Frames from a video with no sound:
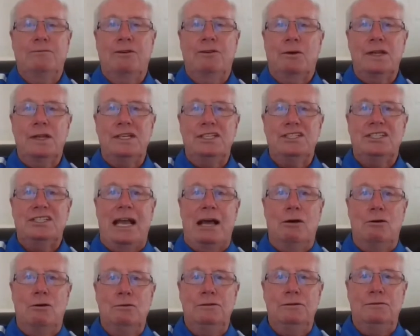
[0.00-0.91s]
very
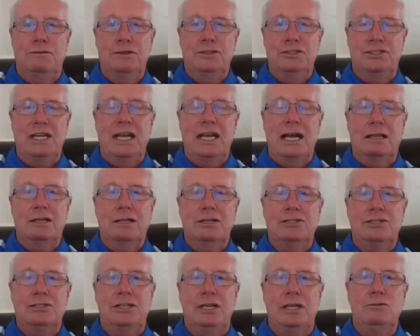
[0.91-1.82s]
sound physiology.